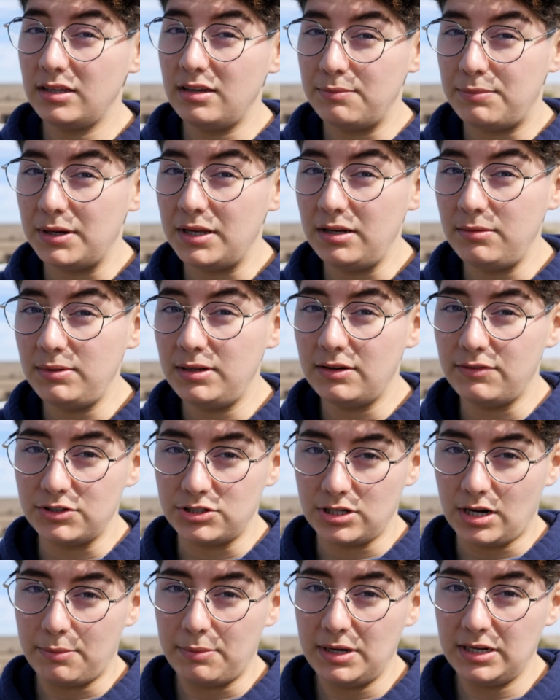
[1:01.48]
the epitome of a
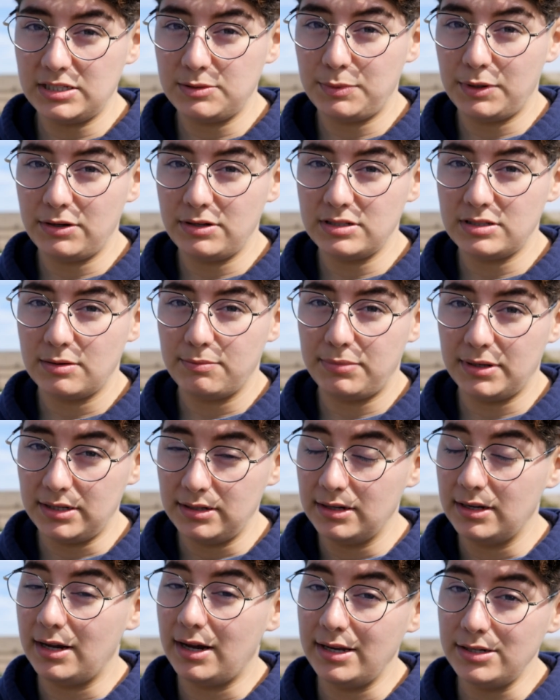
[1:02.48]
shopping experience, but
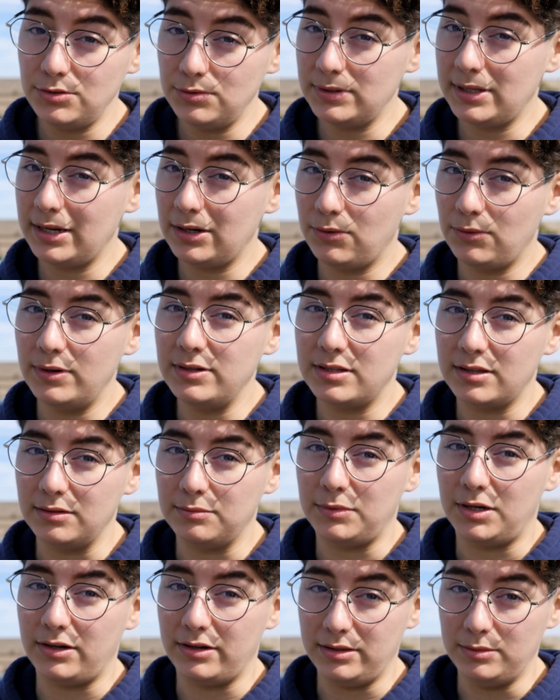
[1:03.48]
I do like going to the
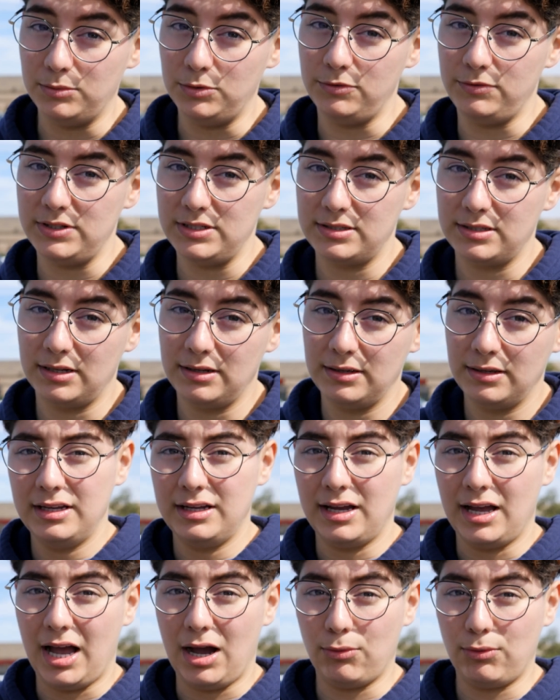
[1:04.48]
mall and the movies.
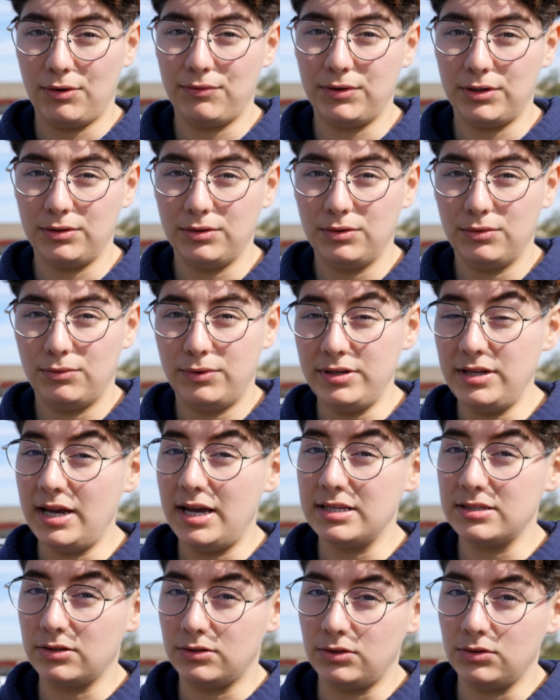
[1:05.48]
However, when you
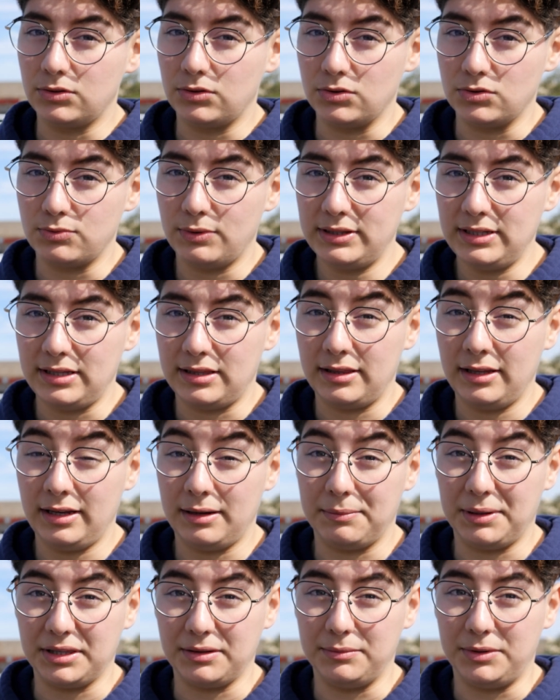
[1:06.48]
ask the locals what they think
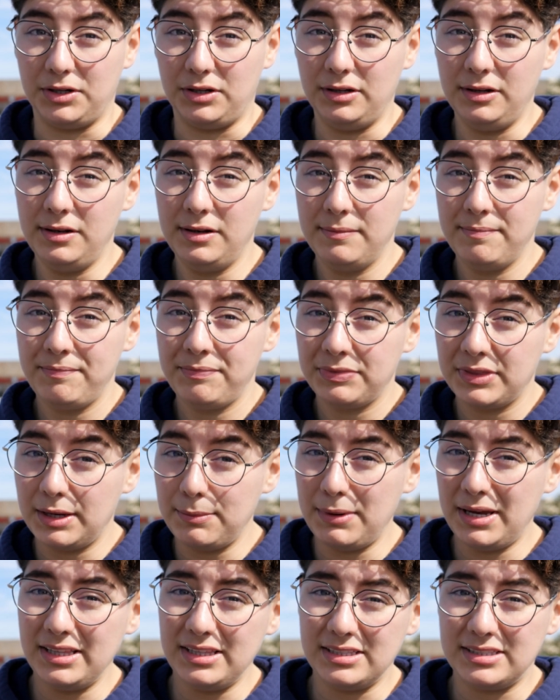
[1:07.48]
about the mall, they
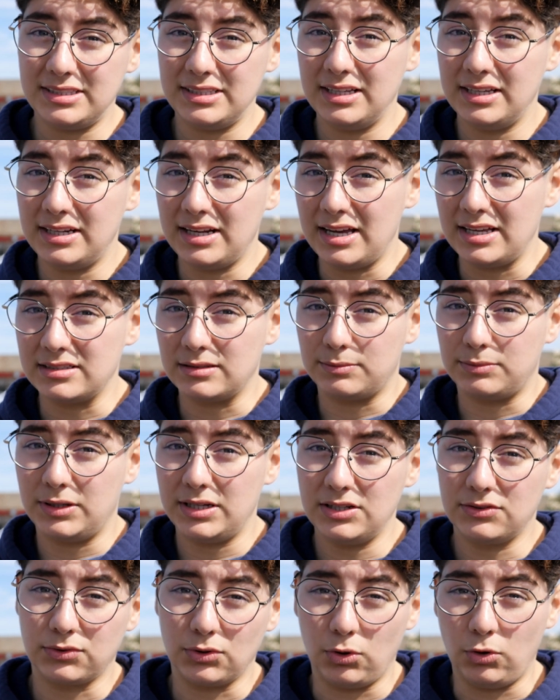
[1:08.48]
mainly see it as a
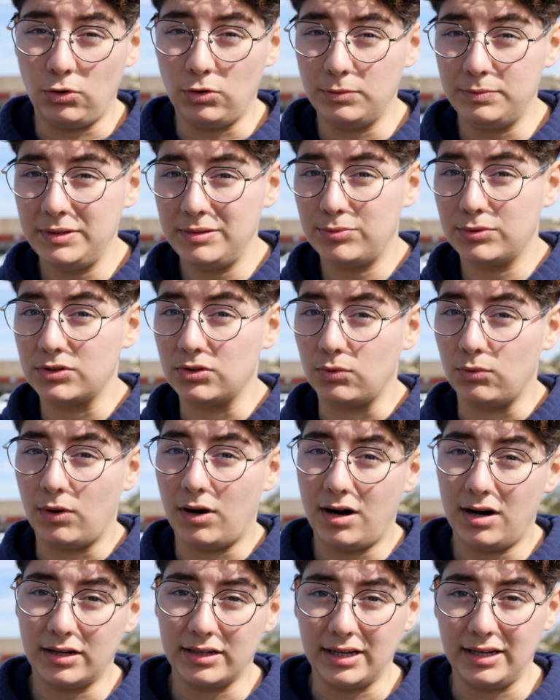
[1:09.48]
place for old people to
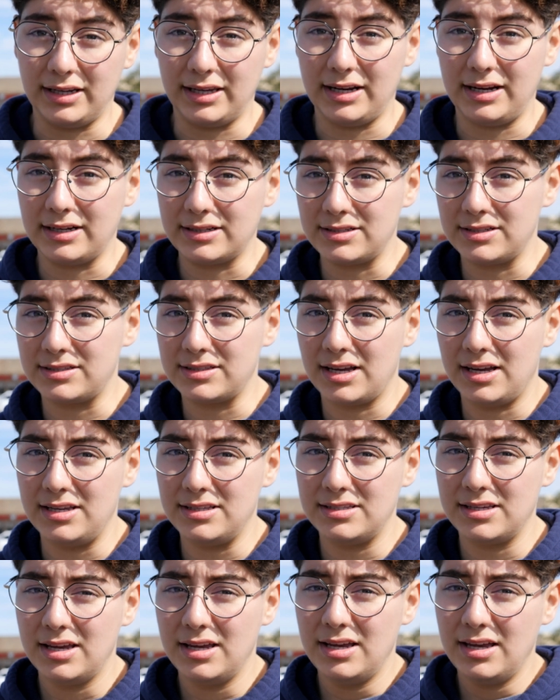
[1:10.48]
walk and get
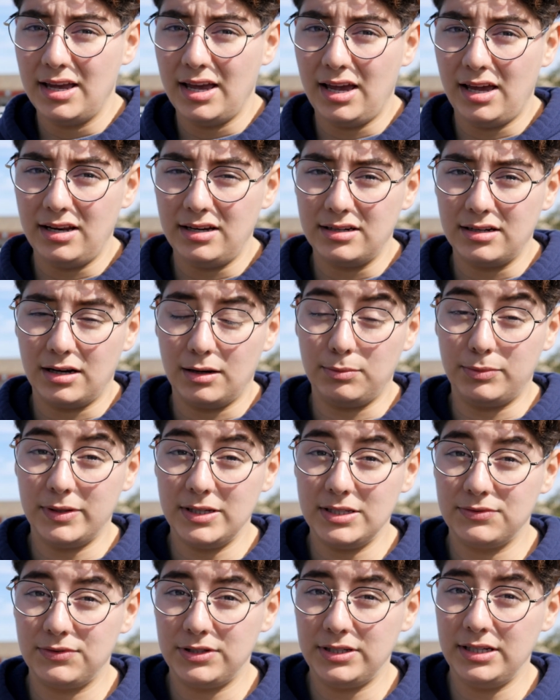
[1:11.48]
exercise, and a
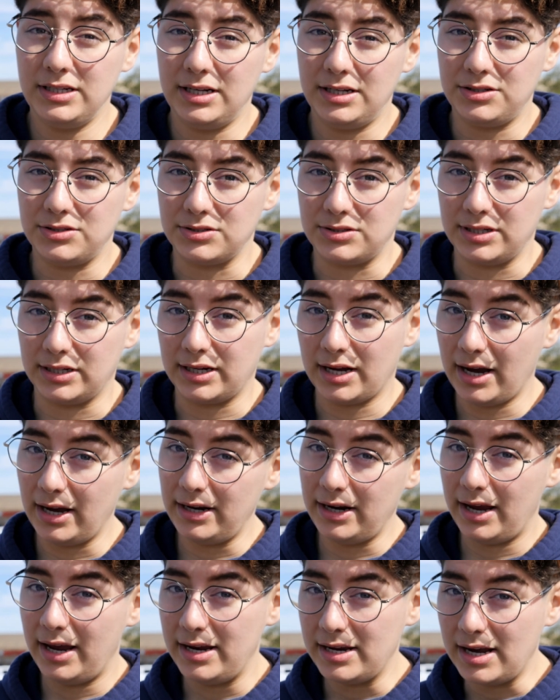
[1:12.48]
place for teenagers to kind
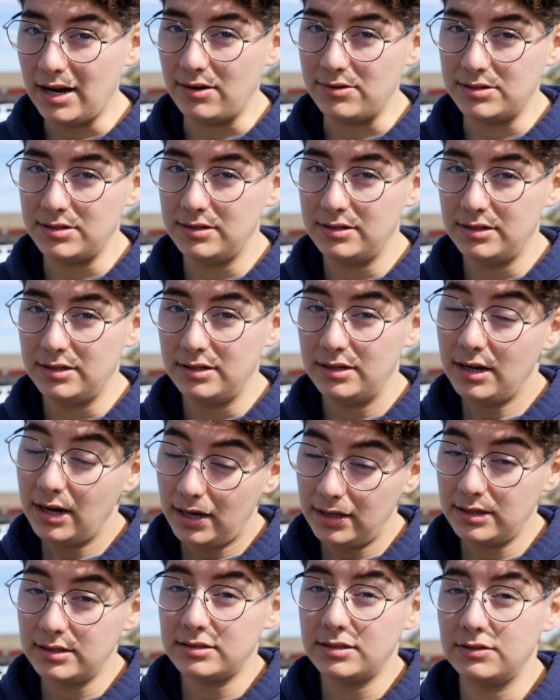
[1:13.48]
of hang out.
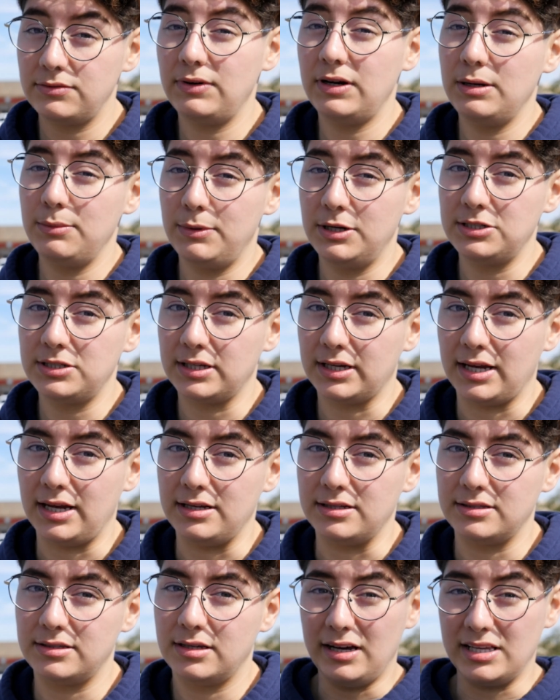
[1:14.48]
And this is very much the
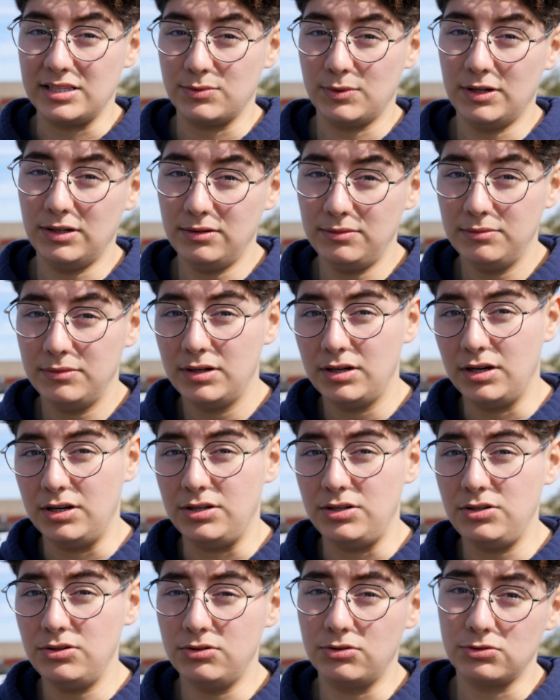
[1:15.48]
case. As well, a
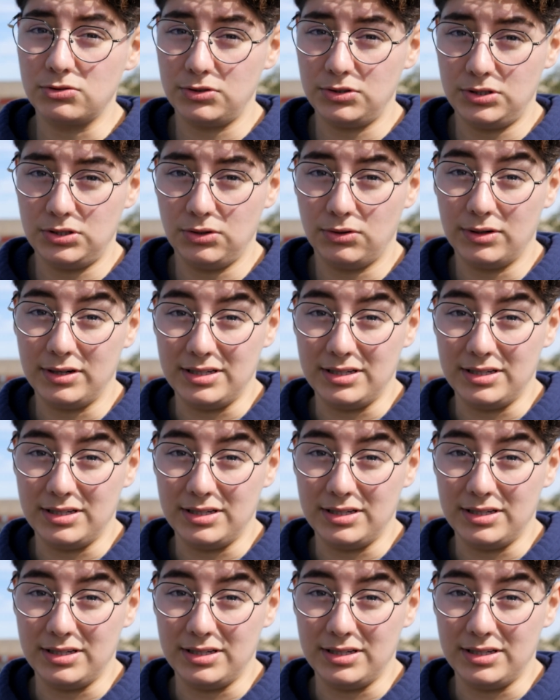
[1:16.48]
new grocery store